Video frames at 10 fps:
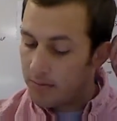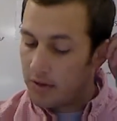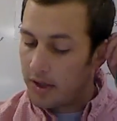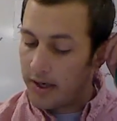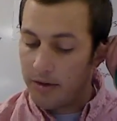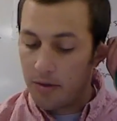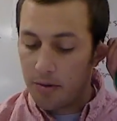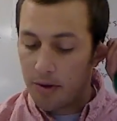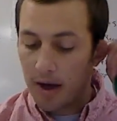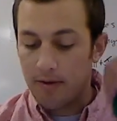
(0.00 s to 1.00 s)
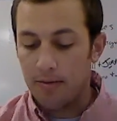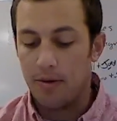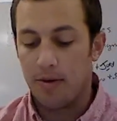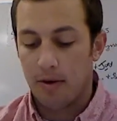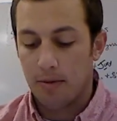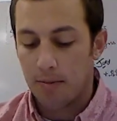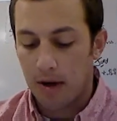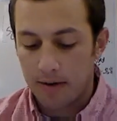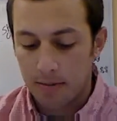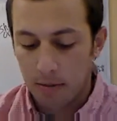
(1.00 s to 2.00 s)
pertaining to profit
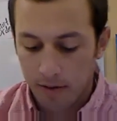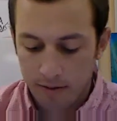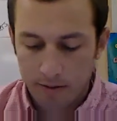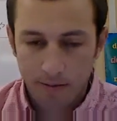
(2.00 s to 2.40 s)
motive?